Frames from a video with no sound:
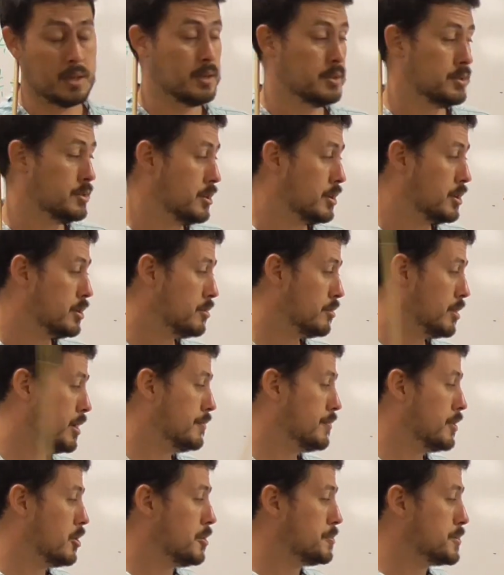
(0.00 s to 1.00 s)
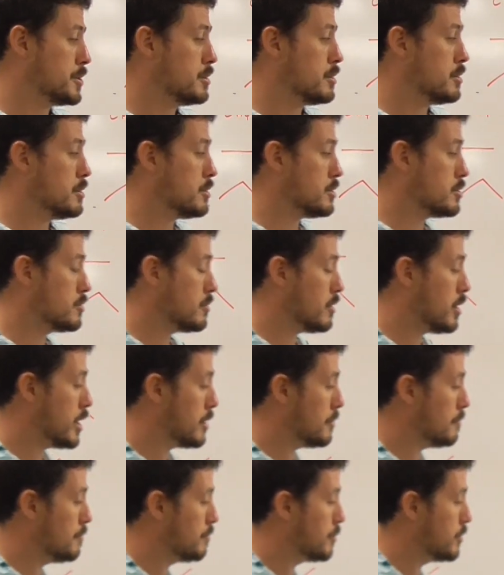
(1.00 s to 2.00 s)
So you do have the option to just
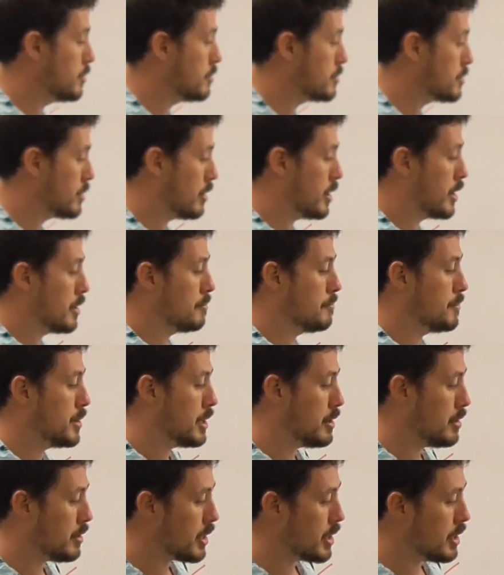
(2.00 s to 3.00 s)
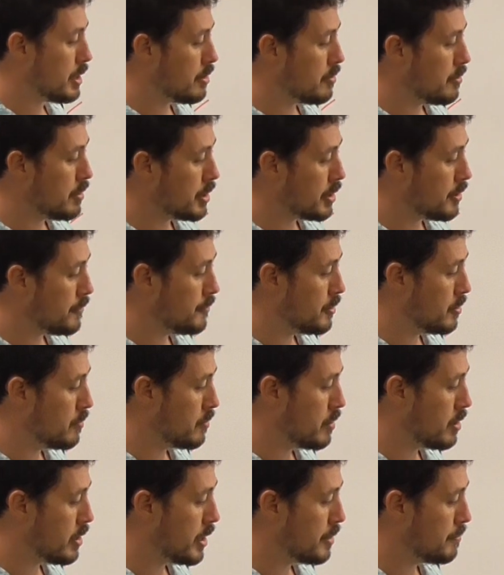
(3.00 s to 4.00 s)
write butane, but you're not getting it wrong if you
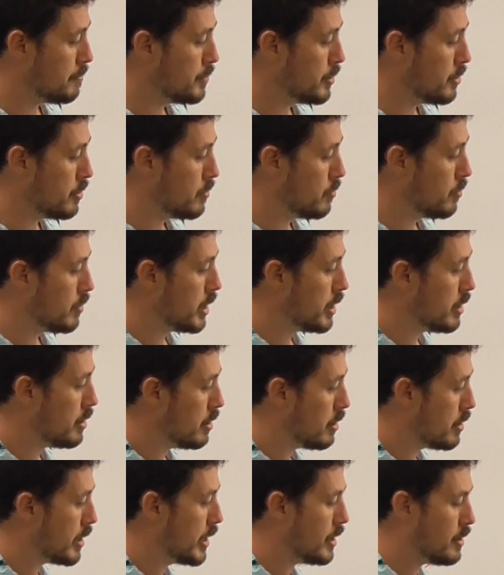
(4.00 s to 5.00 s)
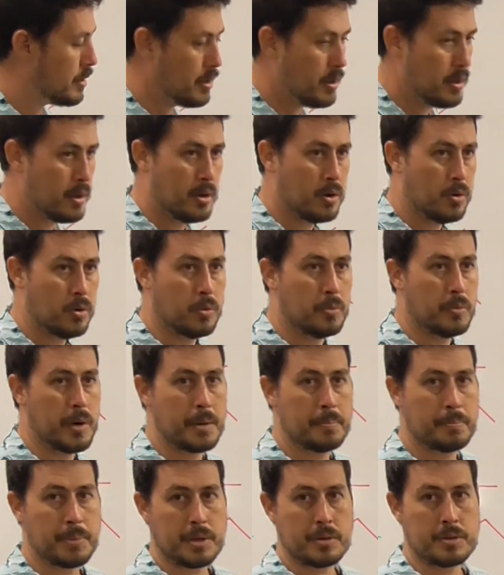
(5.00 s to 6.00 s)
write but-1-ine or
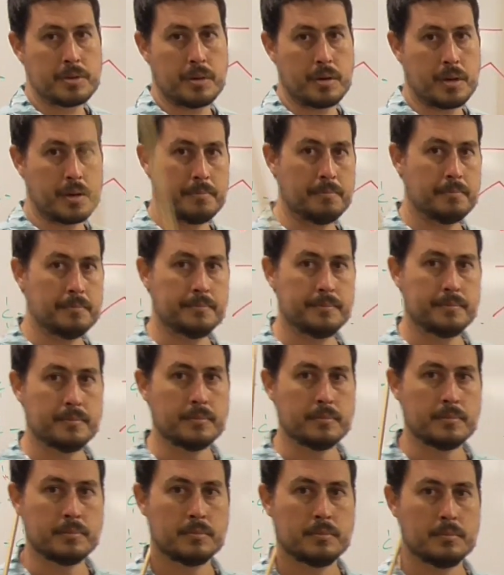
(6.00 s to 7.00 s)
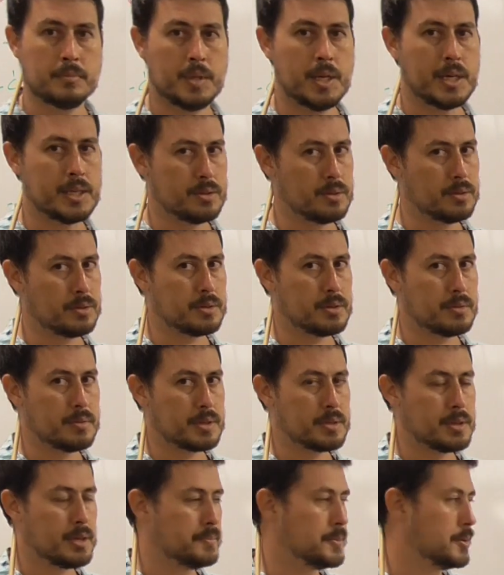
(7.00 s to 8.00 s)
1-butane. That's also
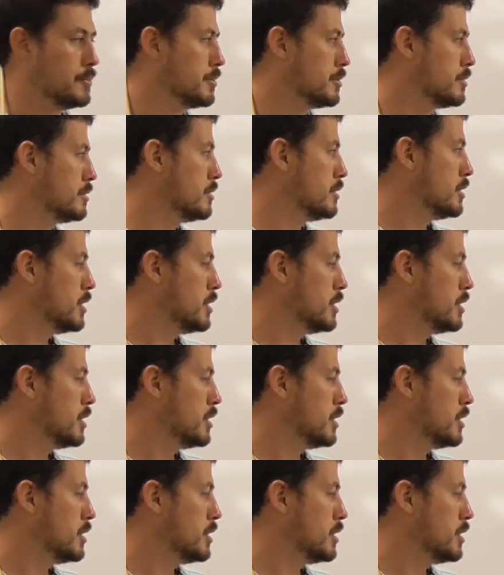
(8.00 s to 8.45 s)
acceptable.